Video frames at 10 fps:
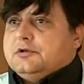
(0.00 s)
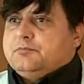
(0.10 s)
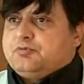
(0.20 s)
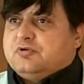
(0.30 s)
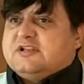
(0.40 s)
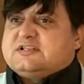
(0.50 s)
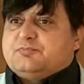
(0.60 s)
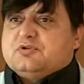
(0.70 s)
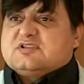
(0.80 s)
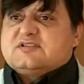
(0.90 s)

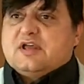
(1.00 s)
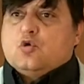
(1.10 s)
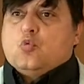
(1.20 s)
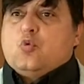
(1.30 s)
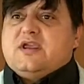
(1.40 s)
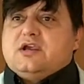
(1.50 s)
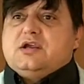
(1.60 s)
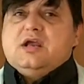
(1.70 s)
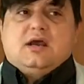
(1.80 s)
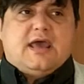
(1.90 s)
principles that
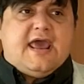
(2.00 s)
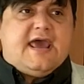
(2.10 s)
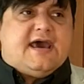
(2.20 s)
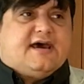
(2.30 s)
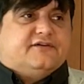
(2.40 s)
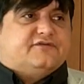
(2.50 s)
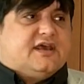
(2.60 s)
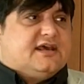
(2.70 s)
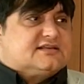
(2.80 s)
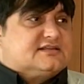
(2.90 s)
we have
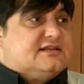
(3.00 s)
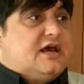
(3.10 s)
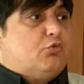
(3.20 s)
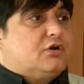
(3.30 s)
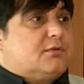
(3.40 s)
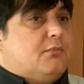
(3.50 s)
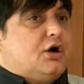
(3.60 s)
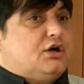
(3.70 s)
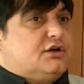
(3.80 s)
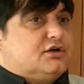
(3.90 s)
as network
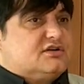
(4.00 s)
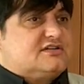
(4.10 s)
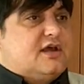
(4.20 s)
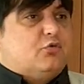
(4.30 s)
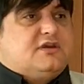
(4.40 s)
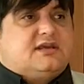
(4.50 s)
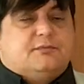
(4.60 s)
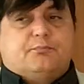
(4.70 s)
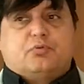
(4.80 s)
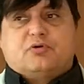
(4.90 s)
marketers that we
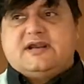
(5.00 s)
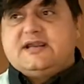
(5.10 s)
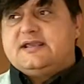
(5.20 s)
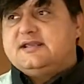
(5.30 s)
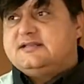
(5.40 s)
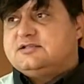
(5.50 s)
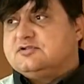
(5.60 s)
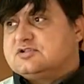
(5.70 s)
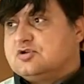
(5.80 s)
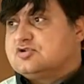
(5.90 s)
can bring
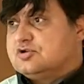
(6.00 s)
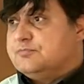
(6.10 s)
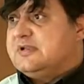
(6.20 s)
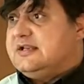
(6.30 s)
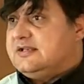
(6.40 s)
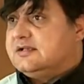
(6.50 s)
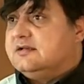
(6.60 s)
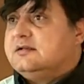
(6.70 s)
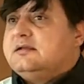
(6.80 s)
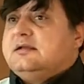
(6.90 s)
into social media
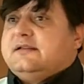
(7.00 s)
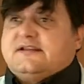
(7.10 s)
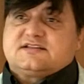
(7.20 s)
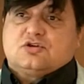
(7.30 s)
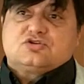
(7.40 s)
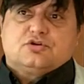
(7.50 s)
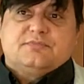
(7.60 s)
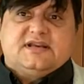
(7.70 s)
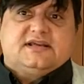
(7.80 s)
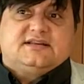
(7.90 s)
that social
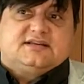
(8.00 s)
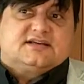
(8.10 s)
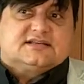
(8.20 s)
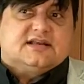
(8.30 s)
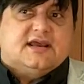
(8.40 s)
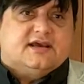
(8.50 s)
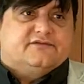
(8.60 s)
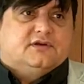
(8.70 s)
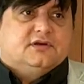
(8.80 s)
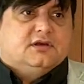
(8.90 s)
media doesn't have.
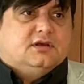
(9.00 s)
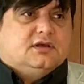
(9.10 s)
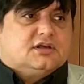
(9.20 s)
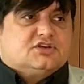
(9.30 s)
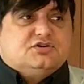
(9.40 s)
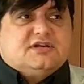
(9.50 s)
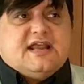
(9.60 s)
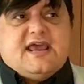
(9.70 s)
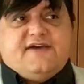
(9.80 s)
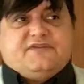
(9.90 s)
Because you can
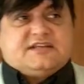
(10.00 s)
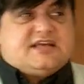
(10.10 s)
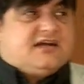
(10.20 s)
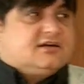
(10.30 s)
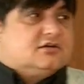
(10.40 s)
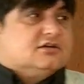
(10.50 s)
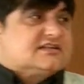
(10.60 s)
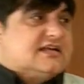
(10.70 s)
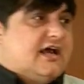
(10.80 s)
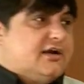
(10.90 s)
have the technical
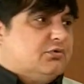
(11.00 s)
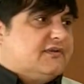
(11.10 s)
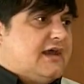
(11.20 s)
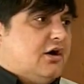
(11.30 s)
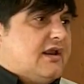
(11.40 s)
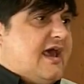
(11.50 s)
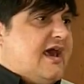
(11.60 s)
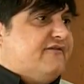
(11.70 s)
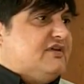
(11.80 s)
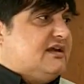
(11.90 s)
side without
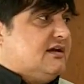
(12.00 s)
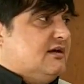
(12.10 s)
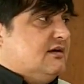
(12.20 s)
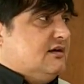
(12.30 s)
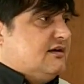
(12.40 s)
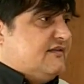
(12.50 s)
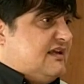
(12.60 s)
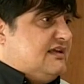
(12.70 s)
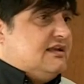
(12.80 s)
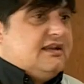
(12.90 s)
having
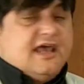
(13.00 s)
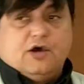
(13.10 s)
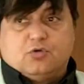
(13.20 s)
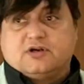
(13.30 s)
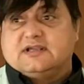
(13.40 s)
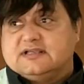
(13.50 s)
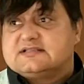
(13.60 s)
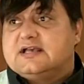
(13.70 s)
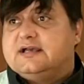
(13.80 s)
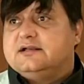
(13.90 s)
the networking
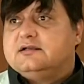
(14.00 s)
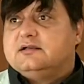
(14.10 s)
side.